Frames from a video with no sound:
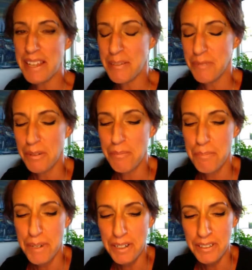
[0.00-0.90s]
and we're
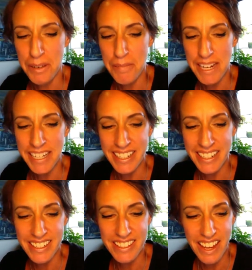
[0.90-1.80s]
barely making it